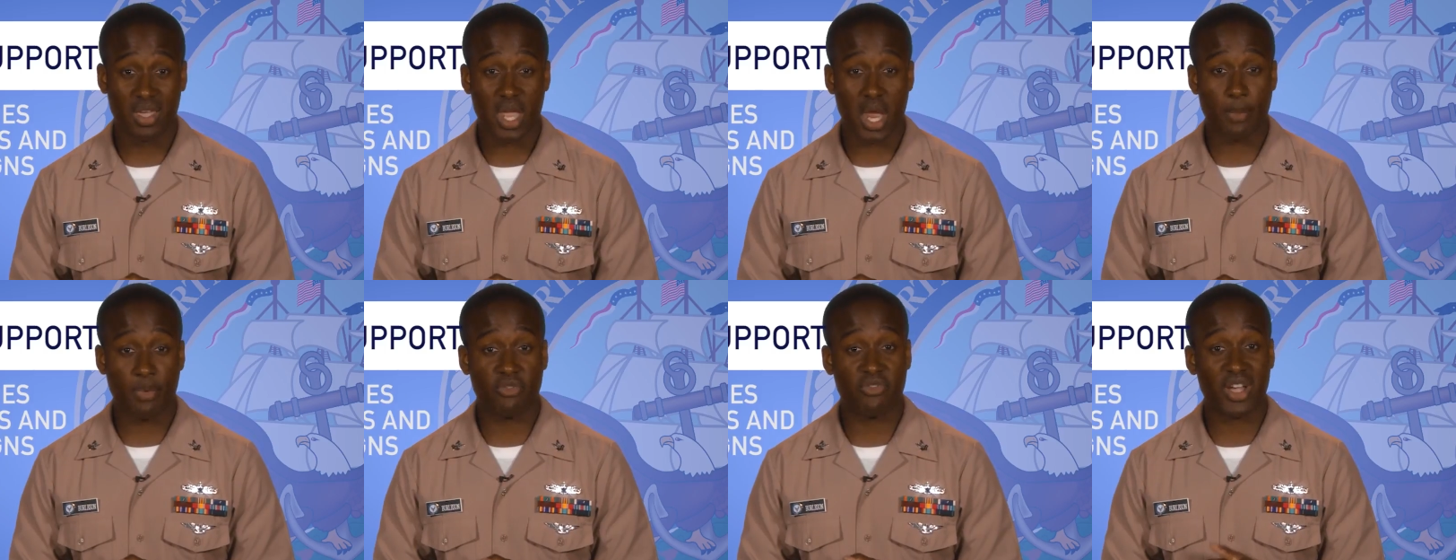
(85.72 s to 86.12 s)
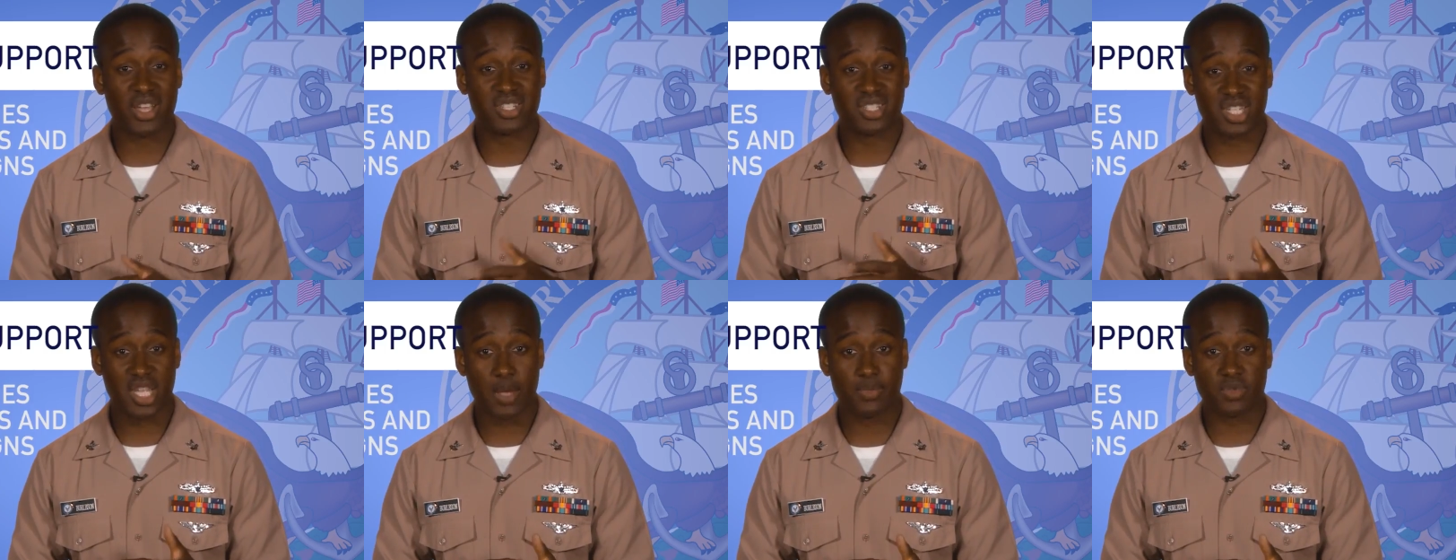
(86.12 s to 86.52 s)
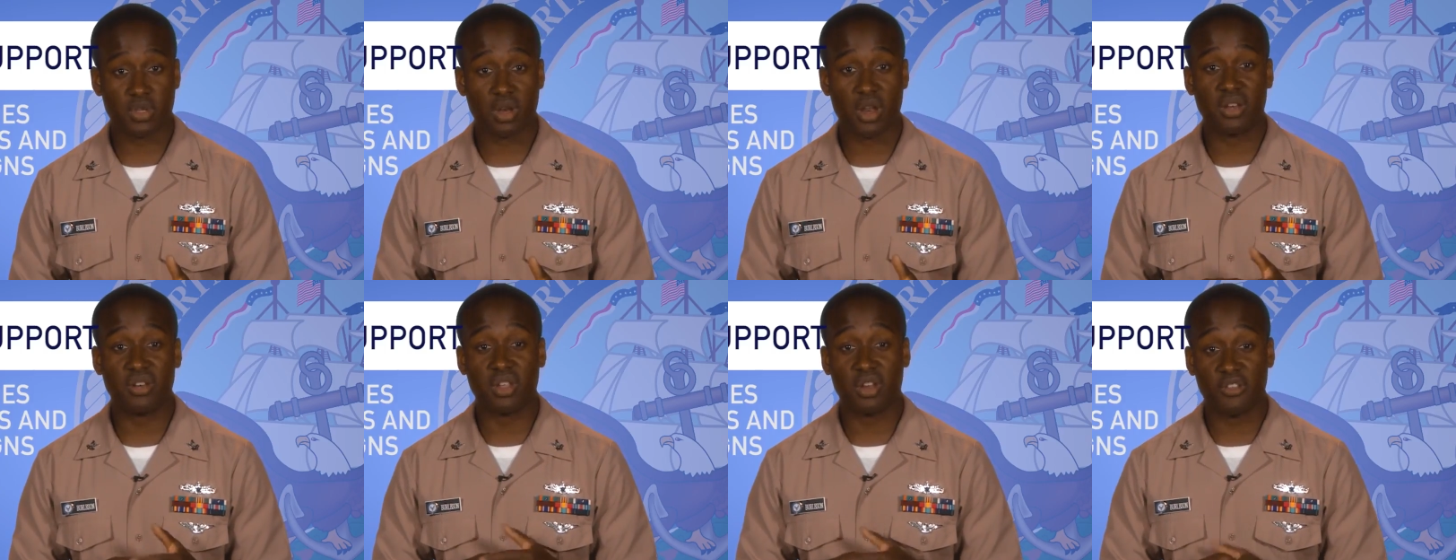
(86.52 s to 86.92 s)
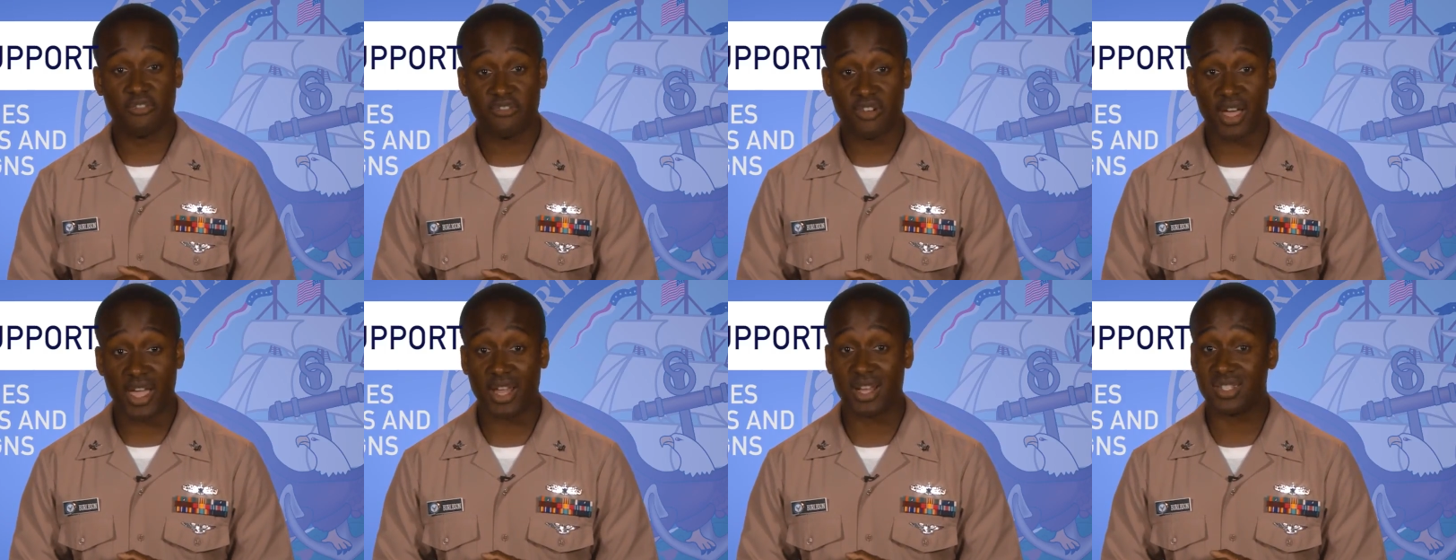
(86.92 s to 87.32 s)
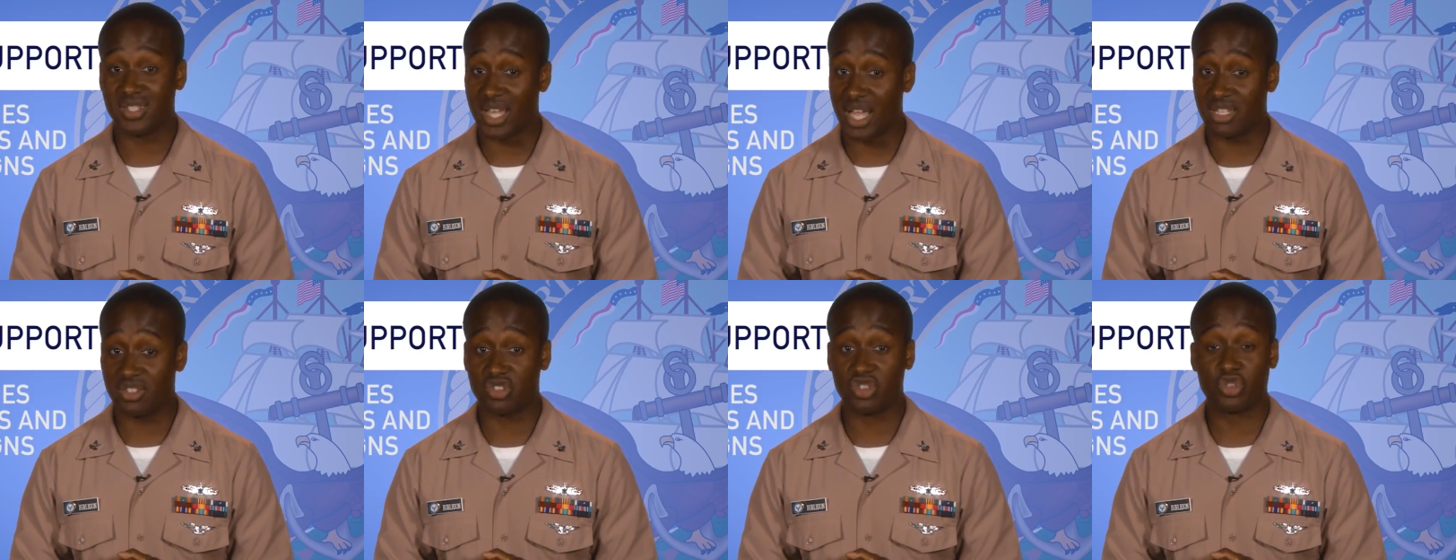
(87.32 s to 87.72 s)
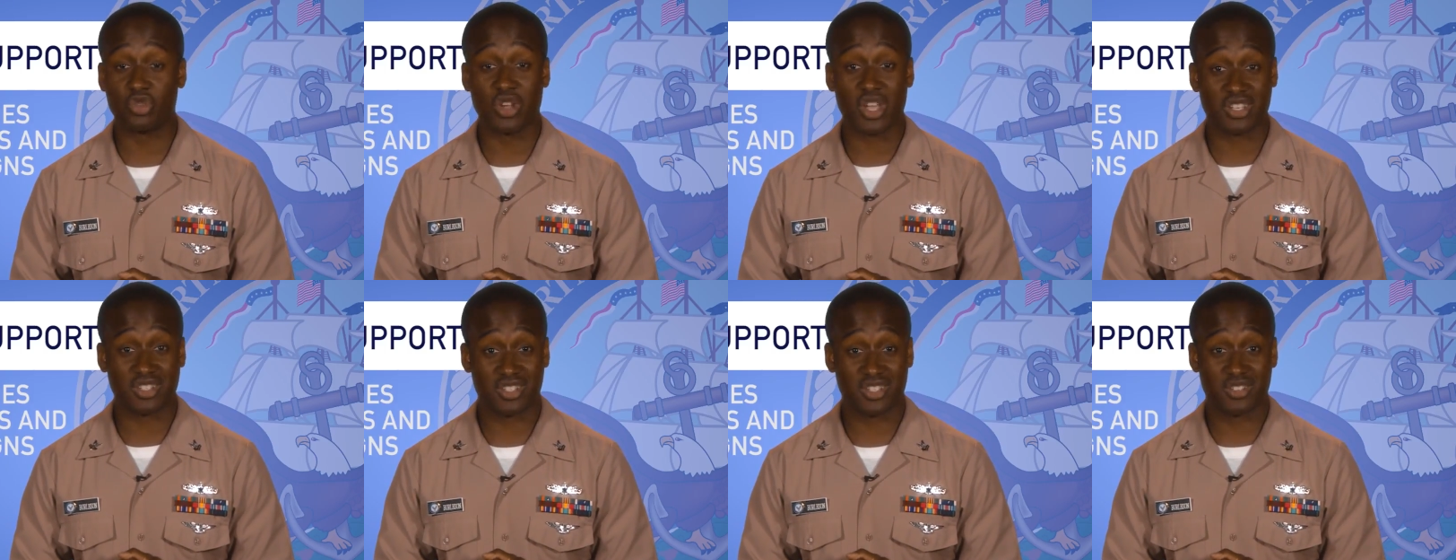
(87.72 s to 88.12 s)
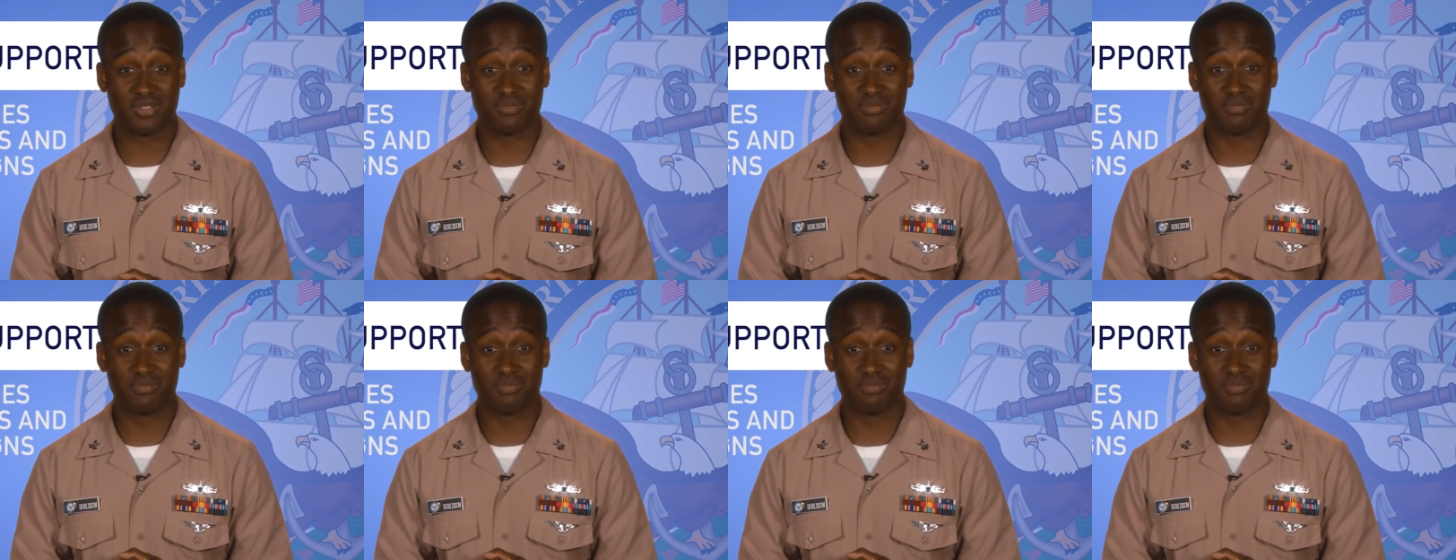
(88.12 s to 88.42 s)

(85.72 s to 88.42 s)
and provides tips on identifying signs of stress.